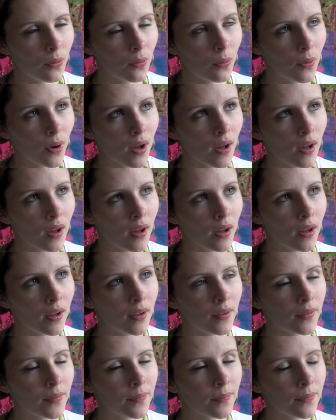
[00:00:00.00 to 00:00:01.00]

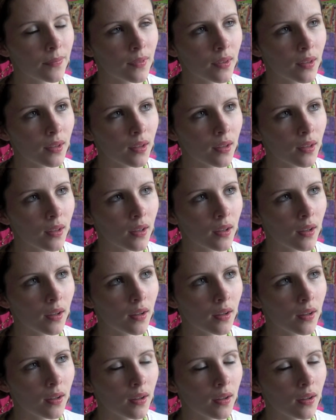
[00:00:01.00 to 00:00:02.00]
were,
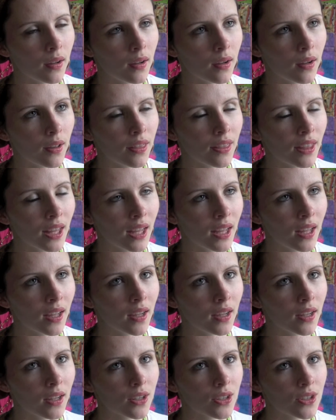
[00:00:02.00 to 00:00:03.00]
I
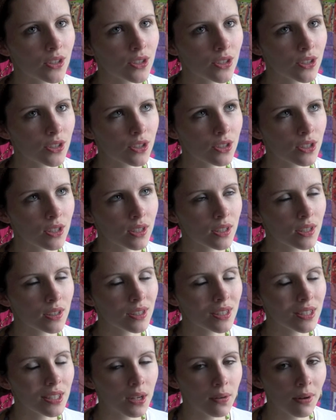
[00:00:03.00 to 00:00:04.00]
think,
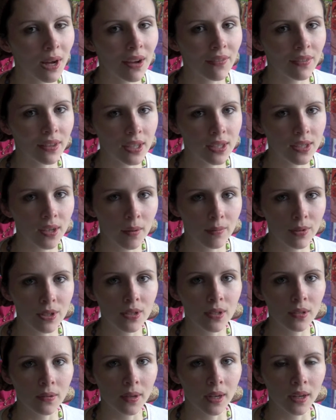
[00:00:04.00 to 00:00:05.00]
still having the time to
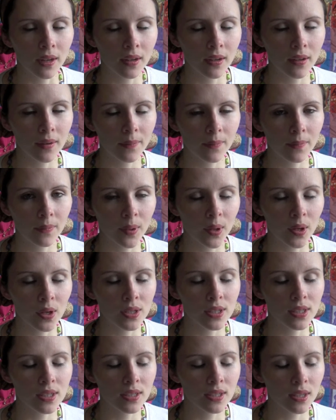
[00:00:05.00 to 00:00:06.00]
do it,
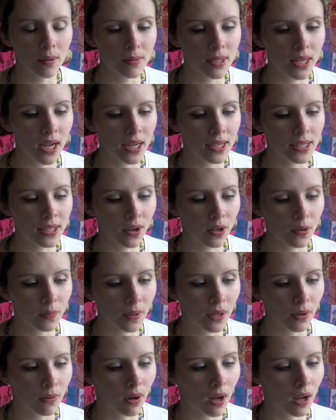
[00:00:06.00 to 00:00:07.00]
because some days I'd
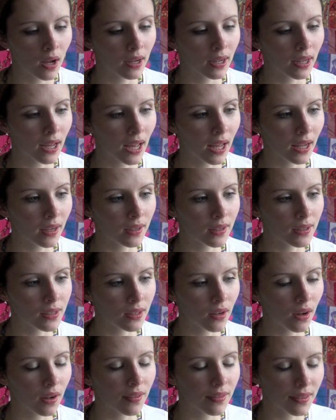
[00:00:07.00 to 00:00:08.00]
be at work and
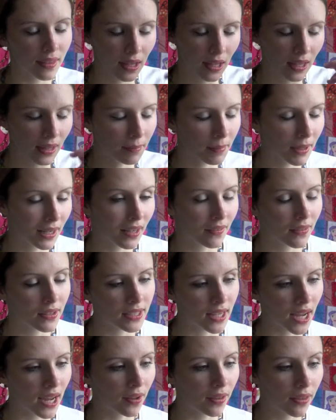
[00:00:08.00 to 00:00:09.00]
in the middle of the
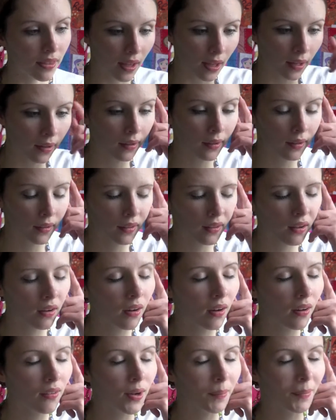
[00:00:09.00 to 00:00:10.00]
day I'd think,
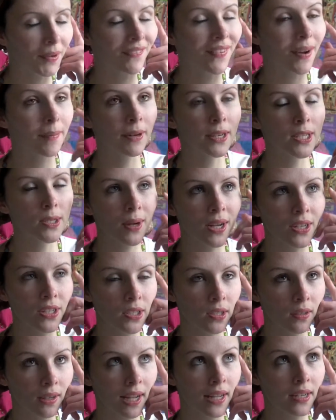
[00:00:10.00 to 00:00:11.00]
oh, I've got my fabric square to
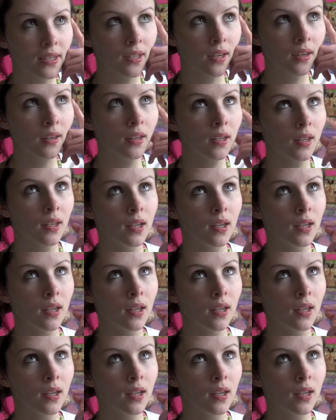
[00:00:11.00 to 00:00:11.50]
do later,